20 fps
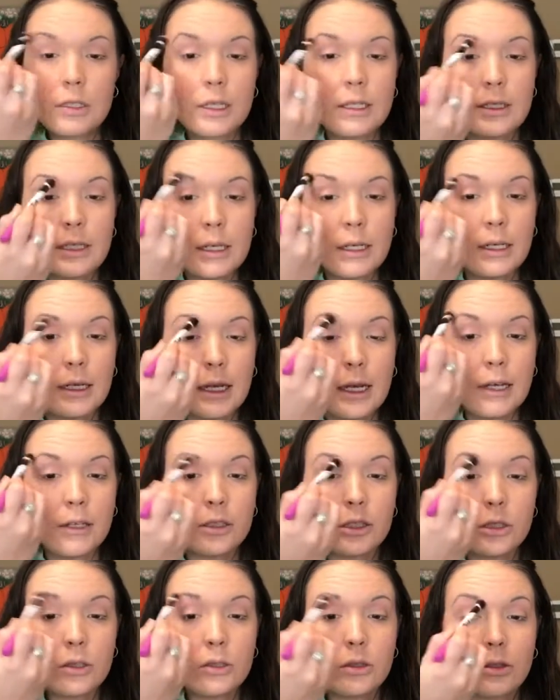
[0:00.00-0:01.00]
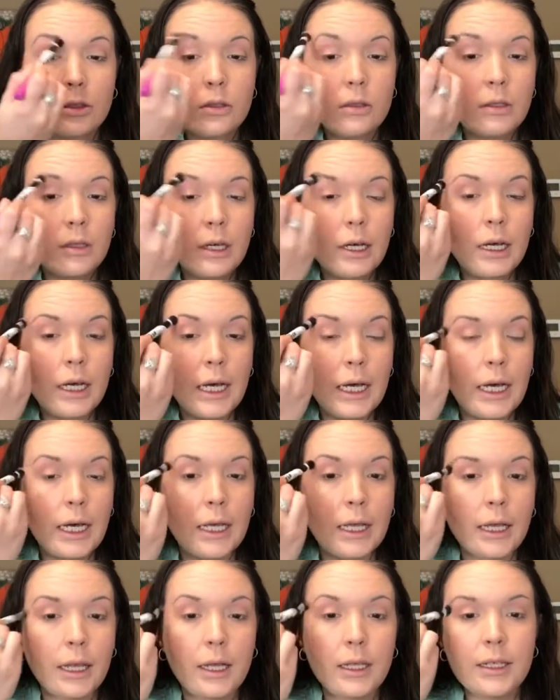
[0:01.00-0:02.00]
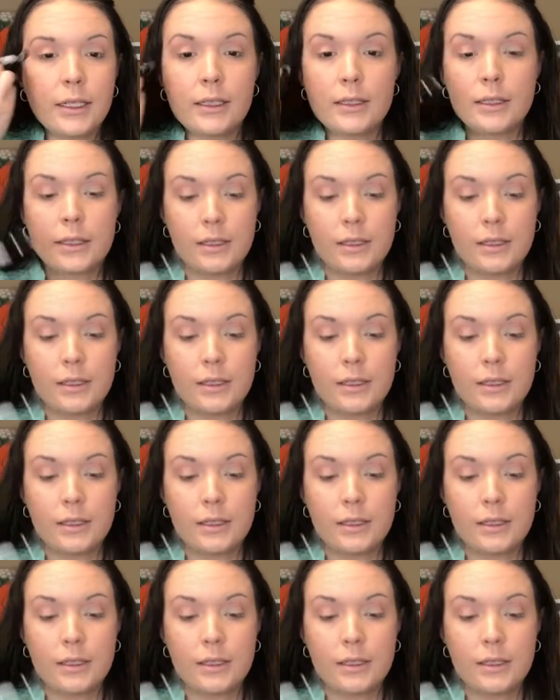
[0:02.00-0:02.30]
as a natural highlight.